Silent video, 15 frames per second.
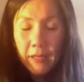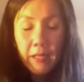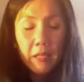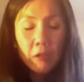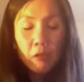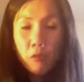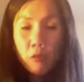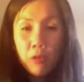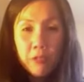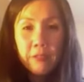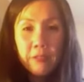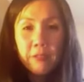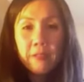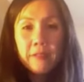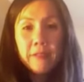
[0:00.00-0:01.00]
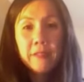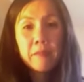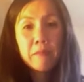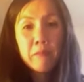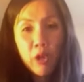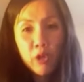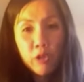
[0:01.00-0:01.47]
It was the
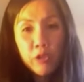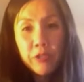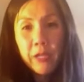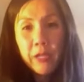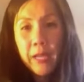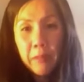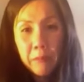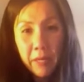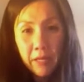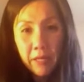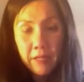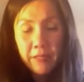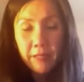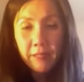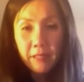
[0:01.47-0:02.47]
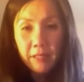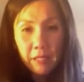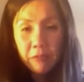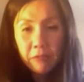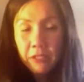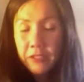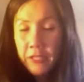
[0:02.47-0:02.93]
most amazing
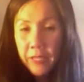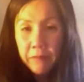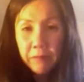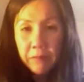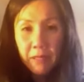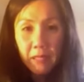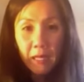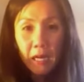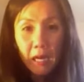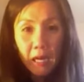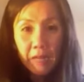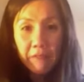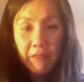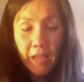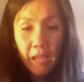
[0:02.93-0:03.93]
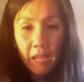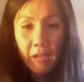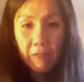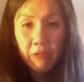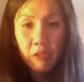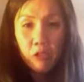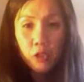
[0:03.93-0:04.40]
EFT tapping I've
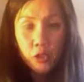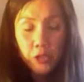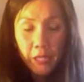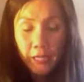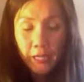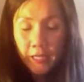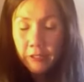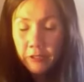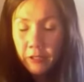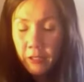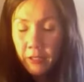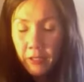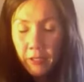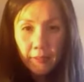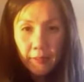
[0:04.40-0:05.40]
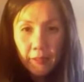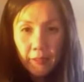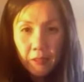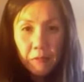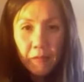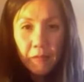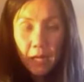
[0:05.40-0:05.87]
ever tried.
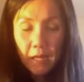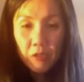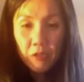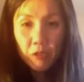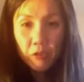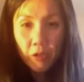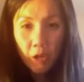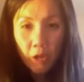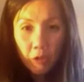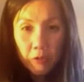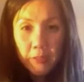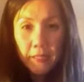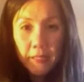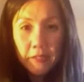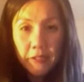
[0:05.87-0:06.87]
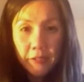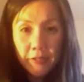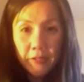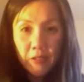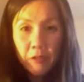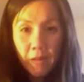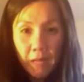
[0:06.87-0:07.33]
Got to contact
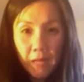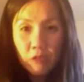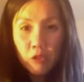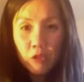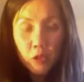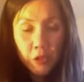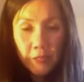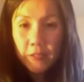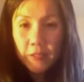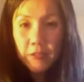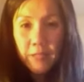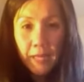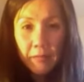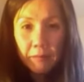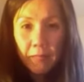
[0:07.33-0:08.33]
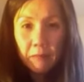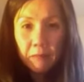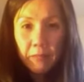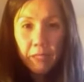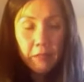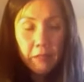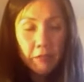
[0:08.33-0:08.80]
her. You got to try this
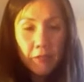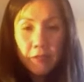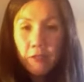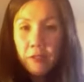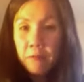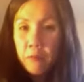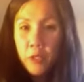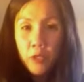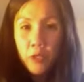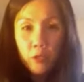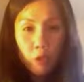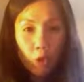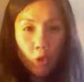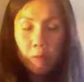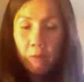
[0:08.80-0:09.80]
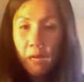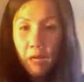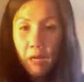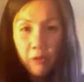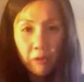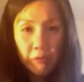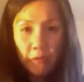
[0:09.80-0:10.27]
tapping because it's so
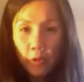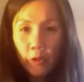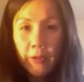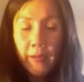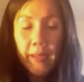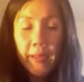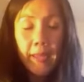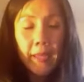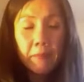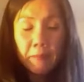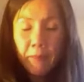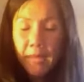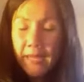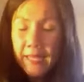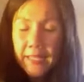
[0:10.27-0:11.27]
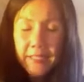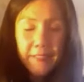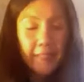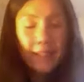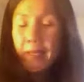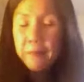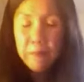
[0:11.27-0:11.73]
powerful.
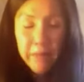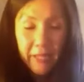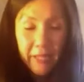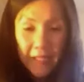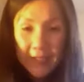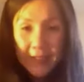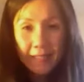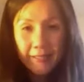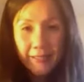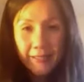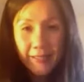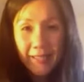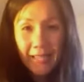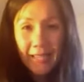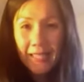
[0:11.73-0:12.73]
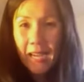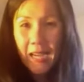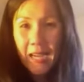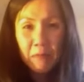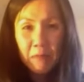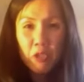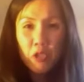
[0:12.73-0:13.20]
Amazing, amazing. And
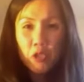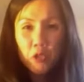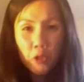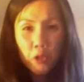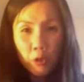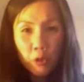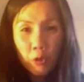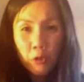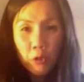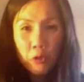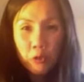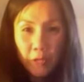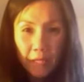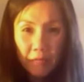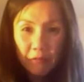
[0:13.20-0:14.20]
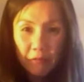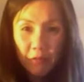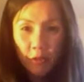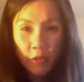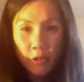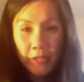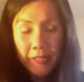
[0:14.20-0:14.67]
I am so
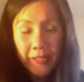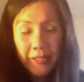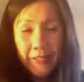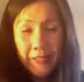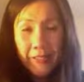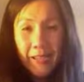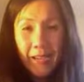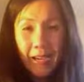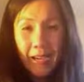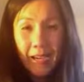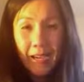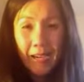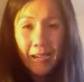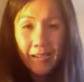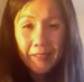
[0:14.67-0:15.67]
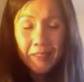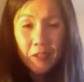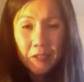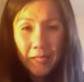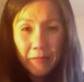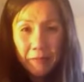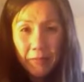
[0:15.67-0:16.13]
grateful that that I had this
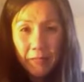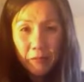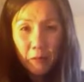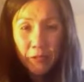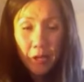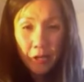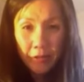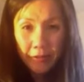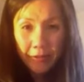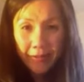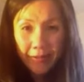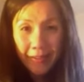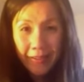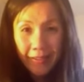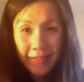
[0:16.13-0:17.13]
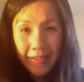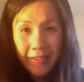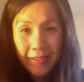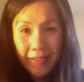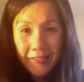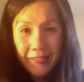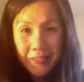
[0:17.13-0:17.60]
tapping with her,
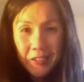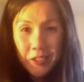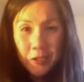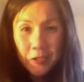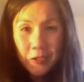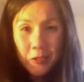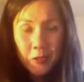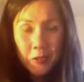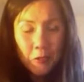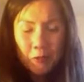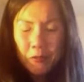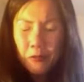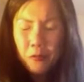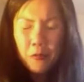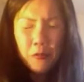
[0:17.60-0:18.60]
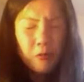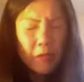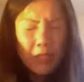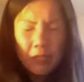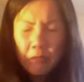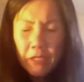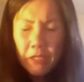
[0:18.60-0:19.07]
and she's
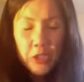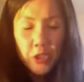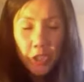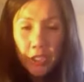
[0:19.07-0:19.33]
really, really